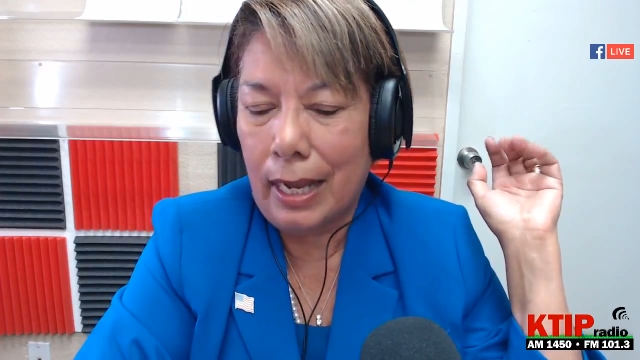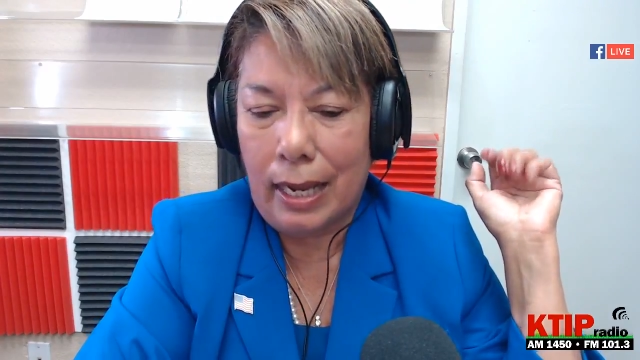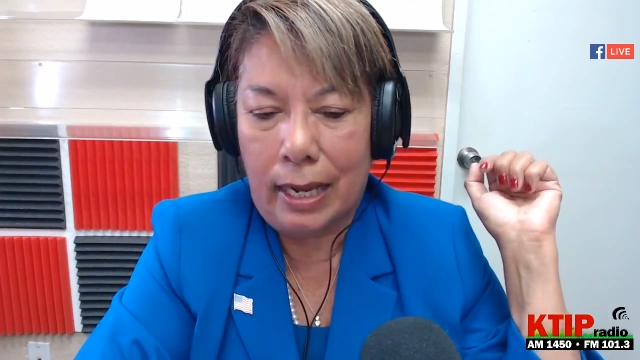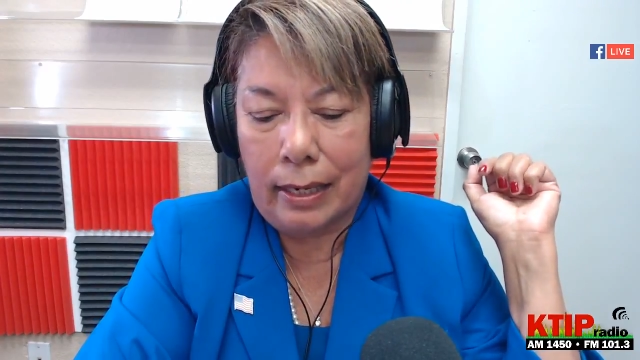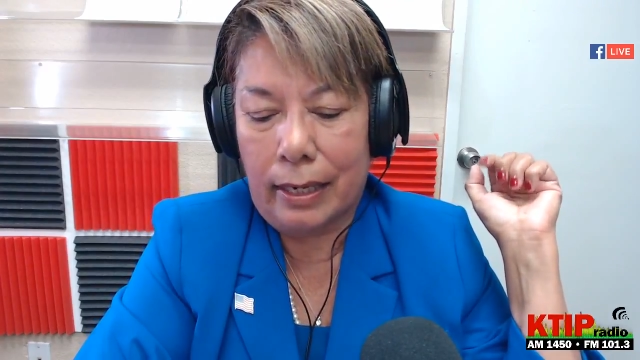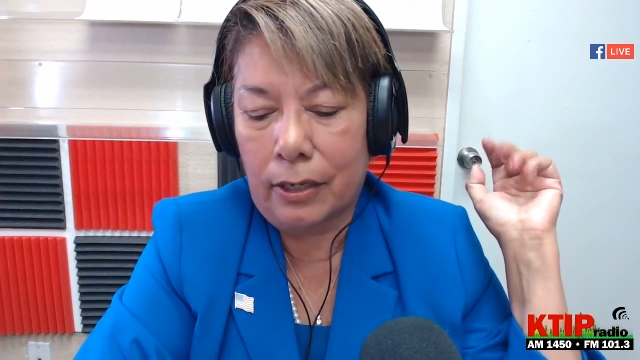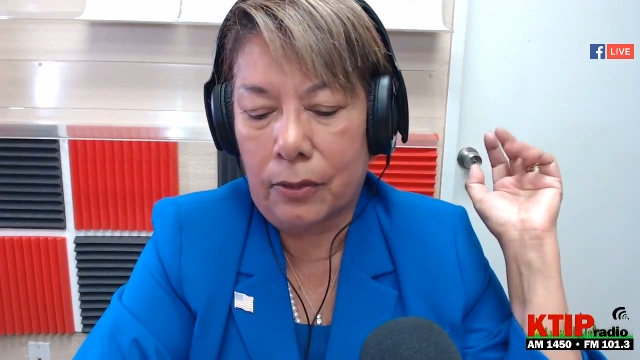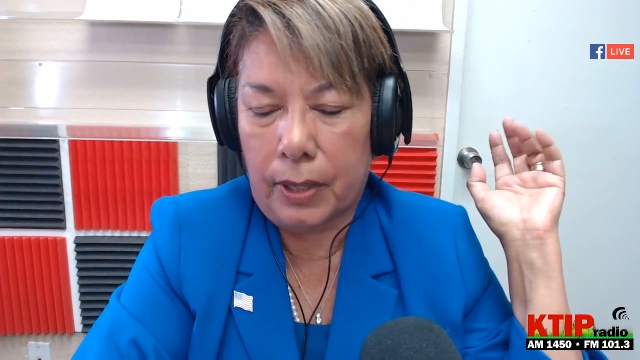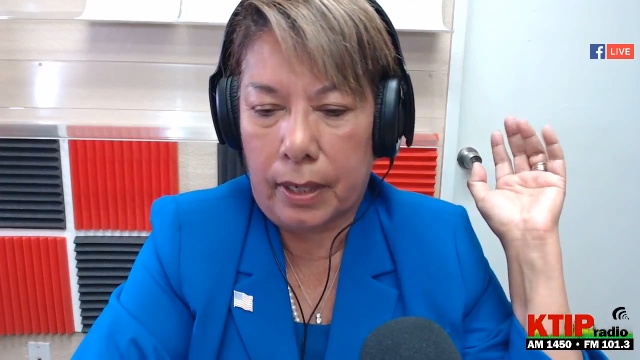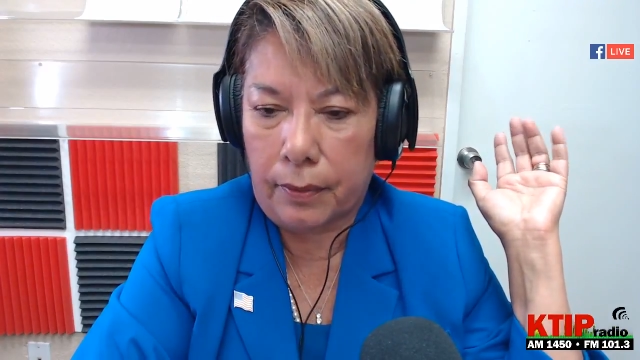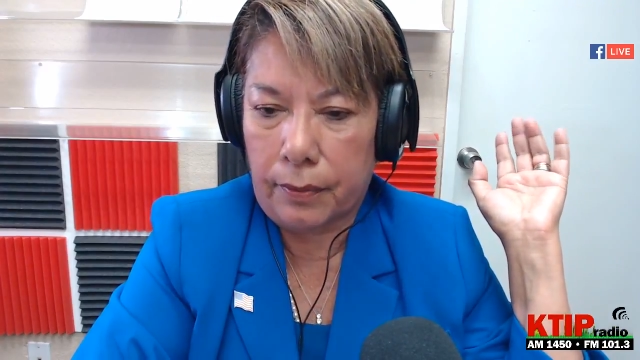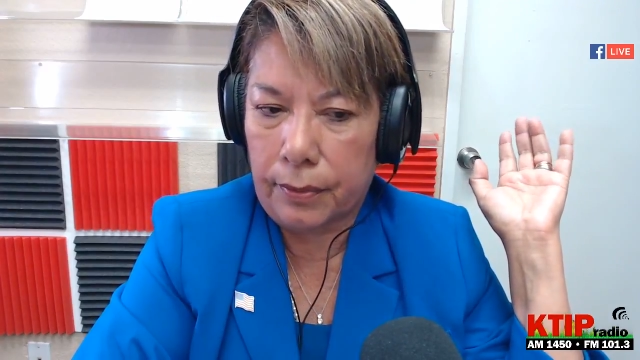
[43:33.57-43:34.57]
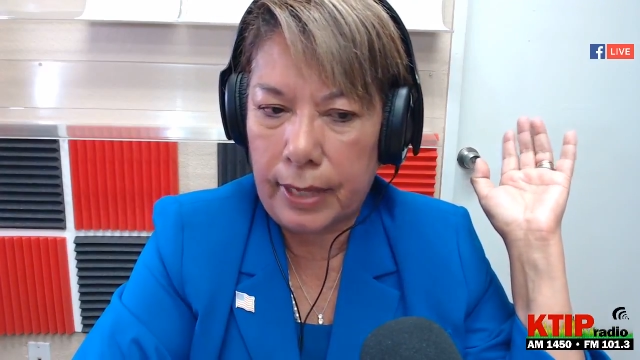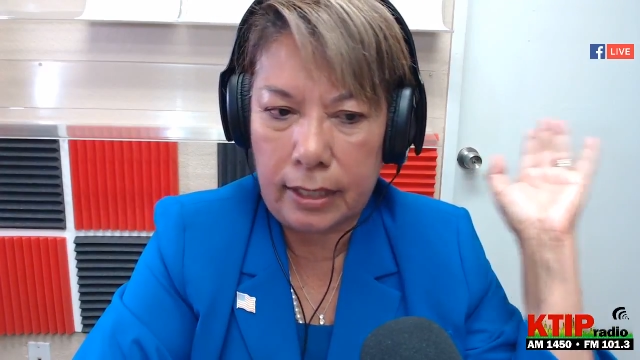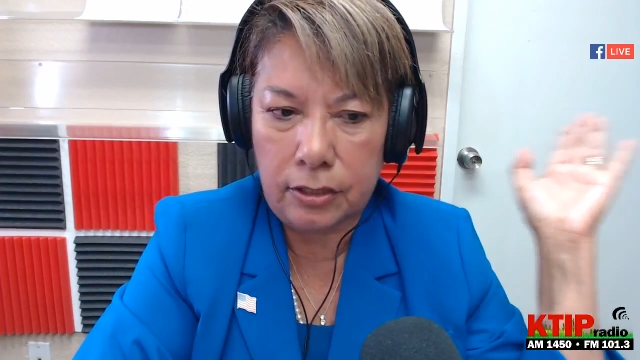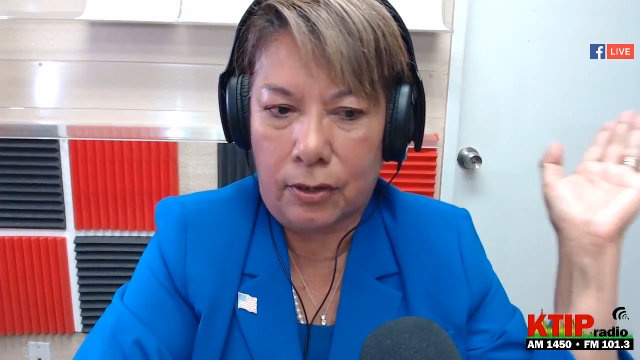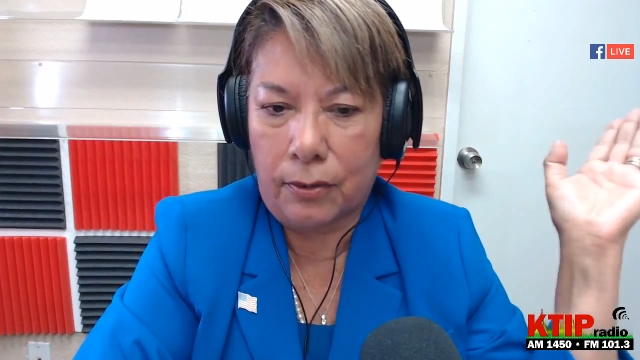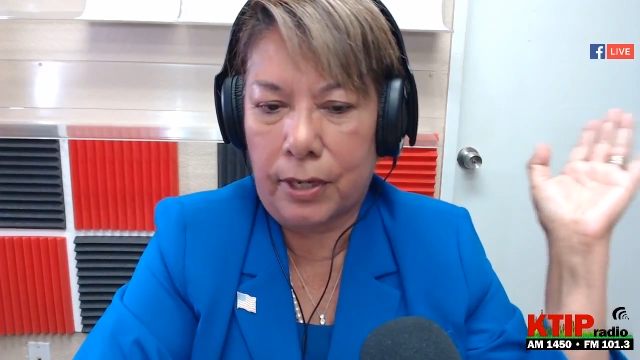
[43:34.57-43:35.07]
And I agree,
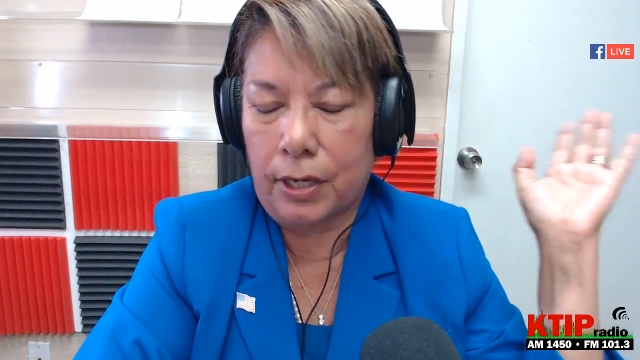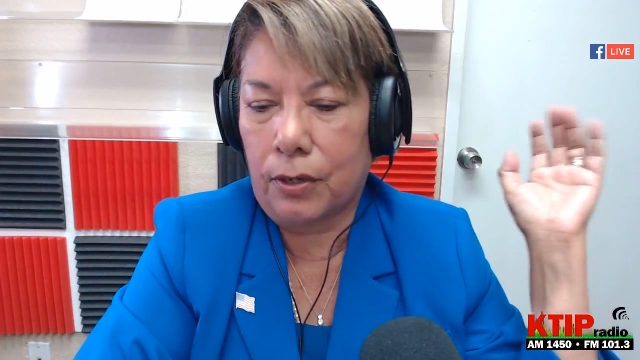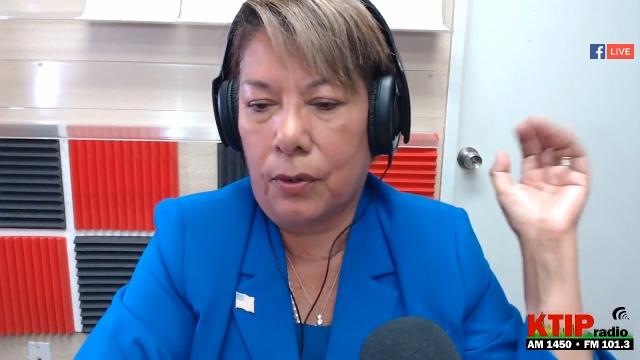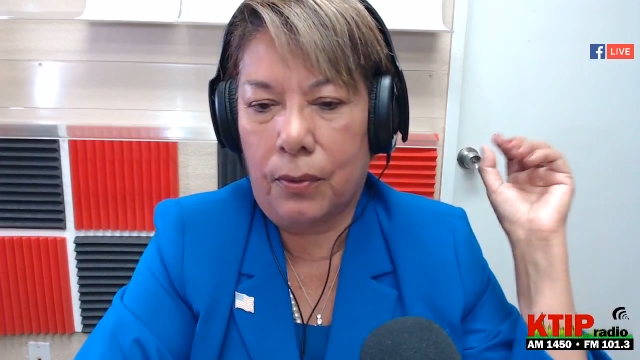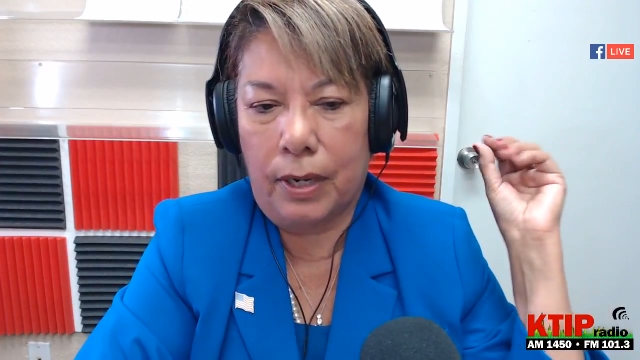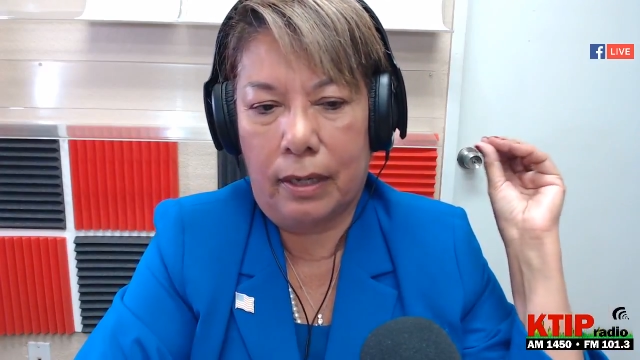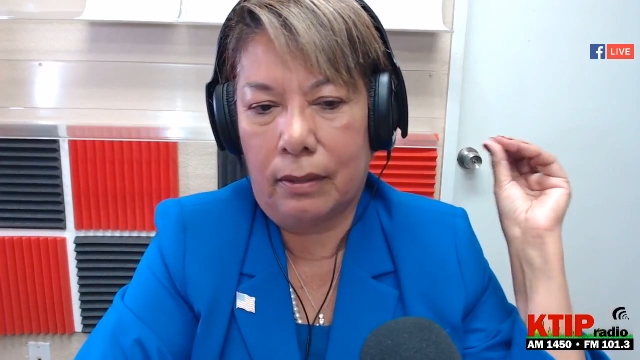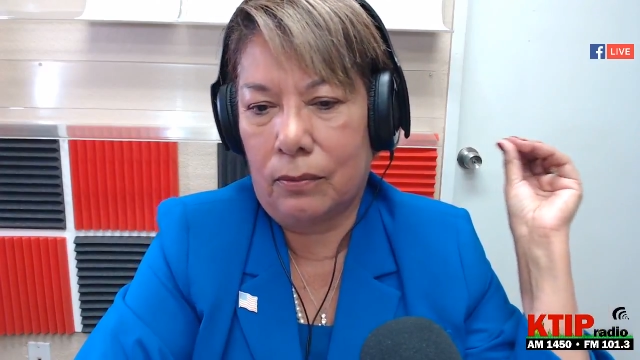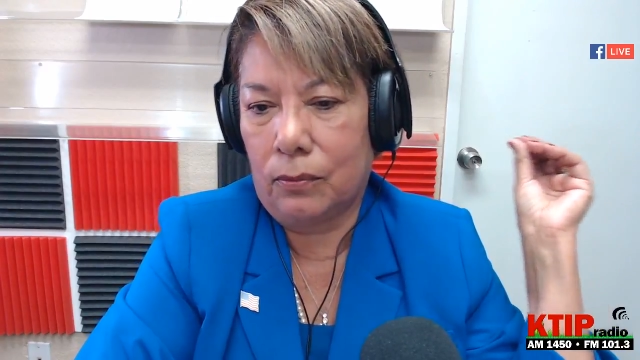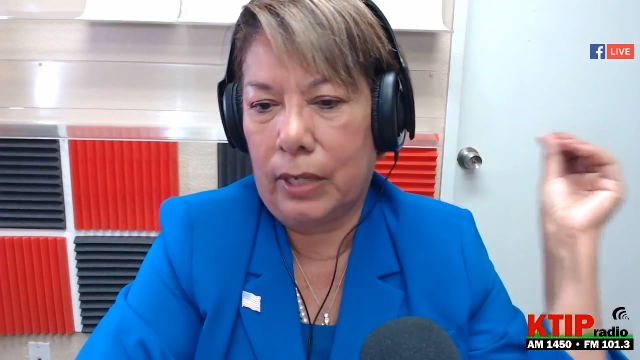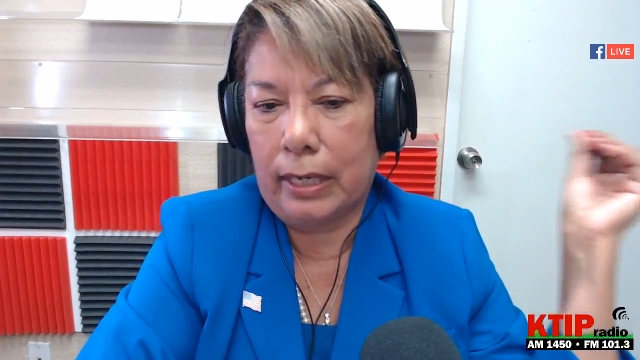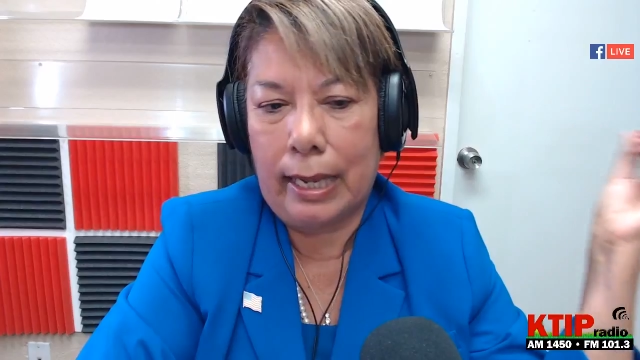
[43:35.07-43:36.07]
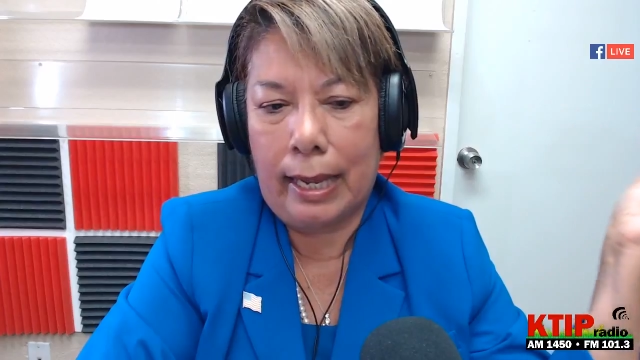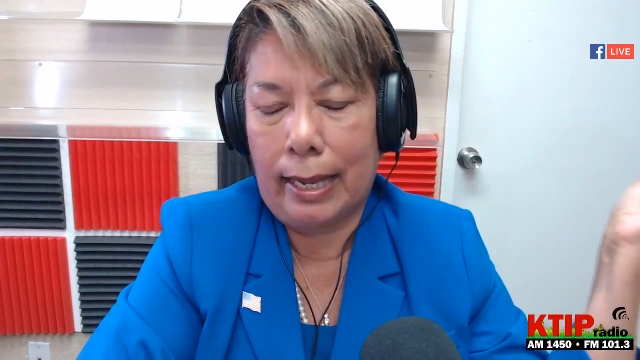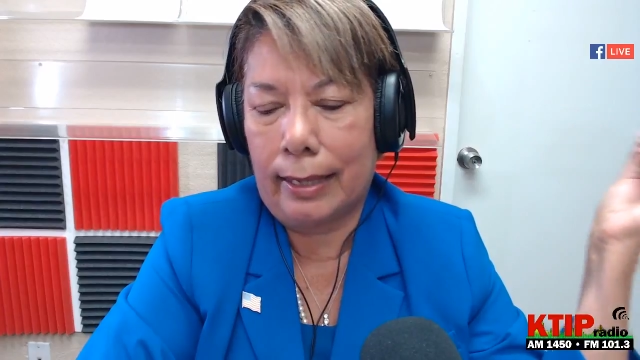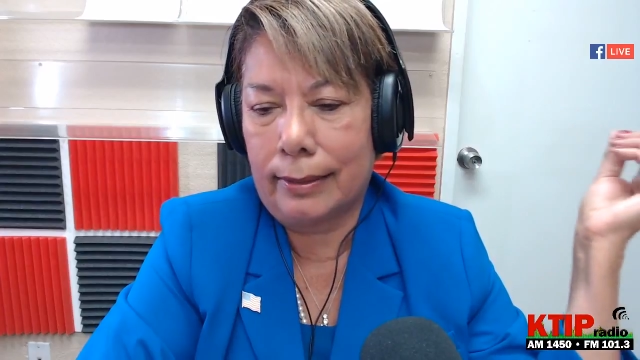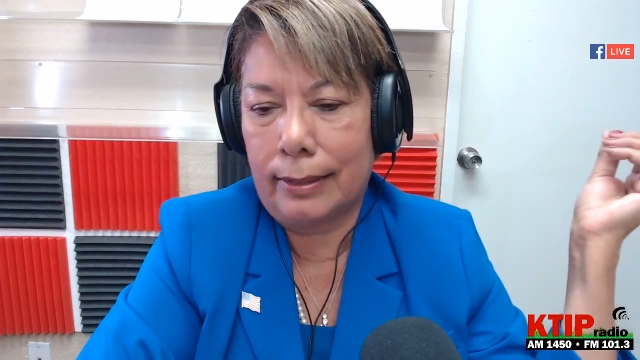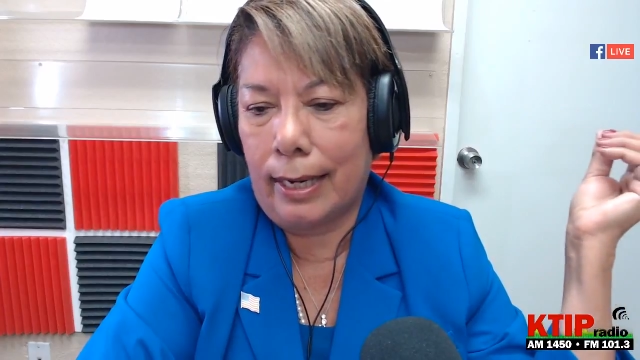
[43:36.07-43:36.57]
that's already going. We
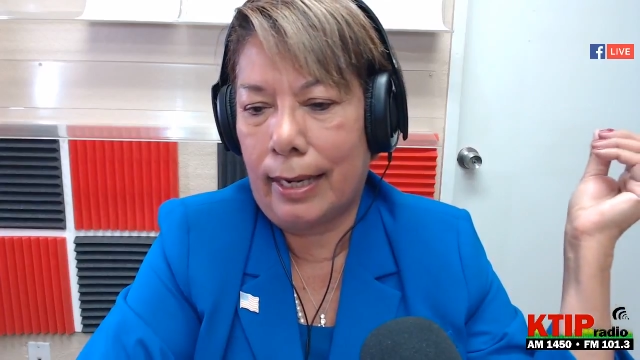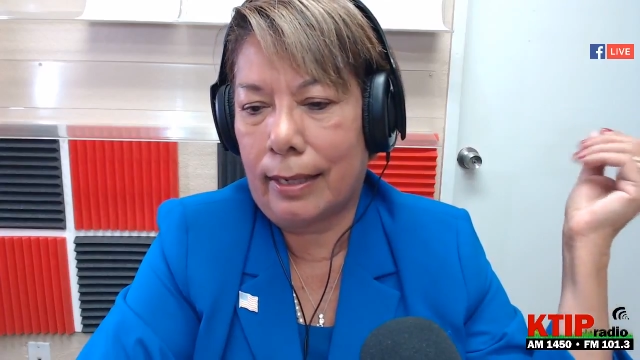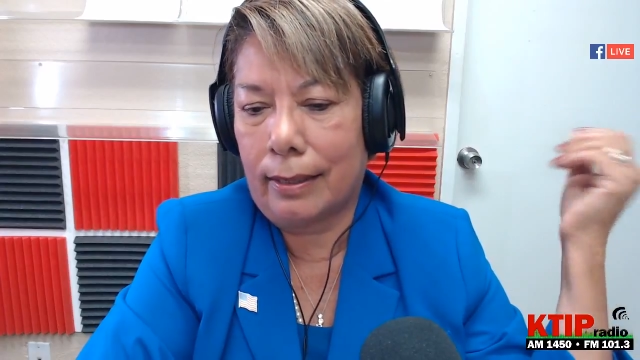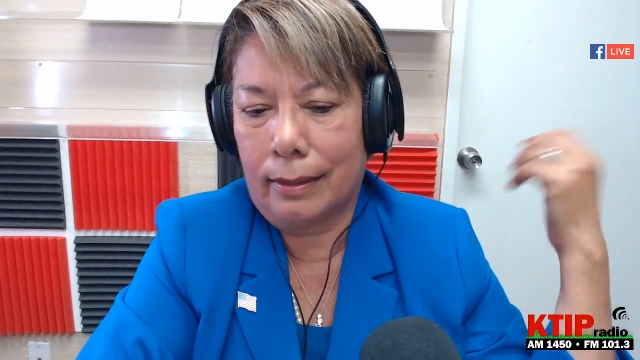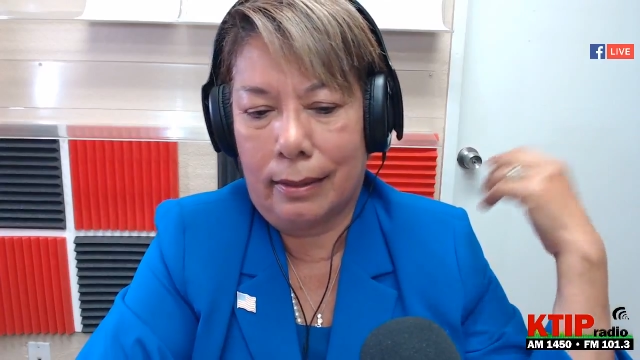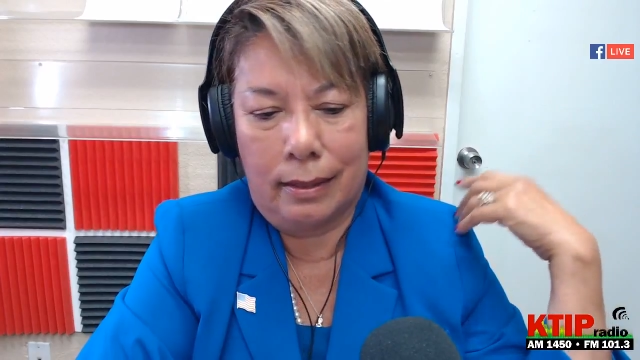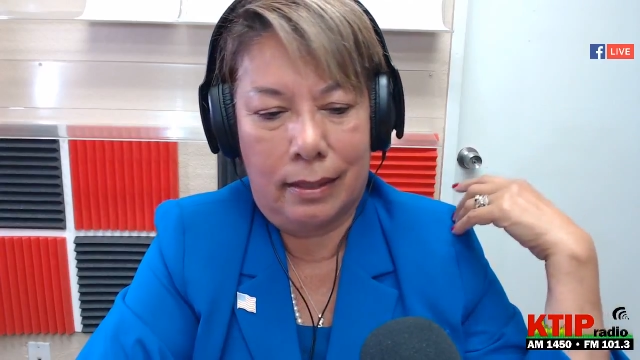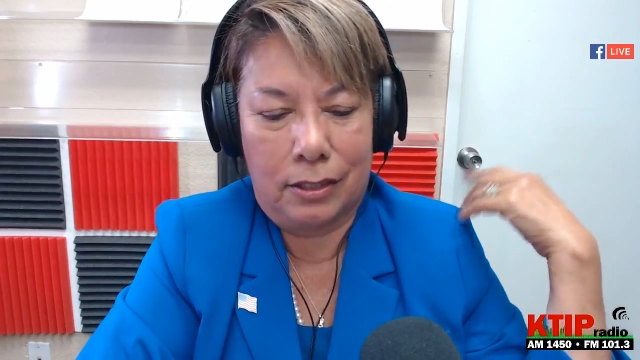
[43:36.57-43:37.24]
can't take a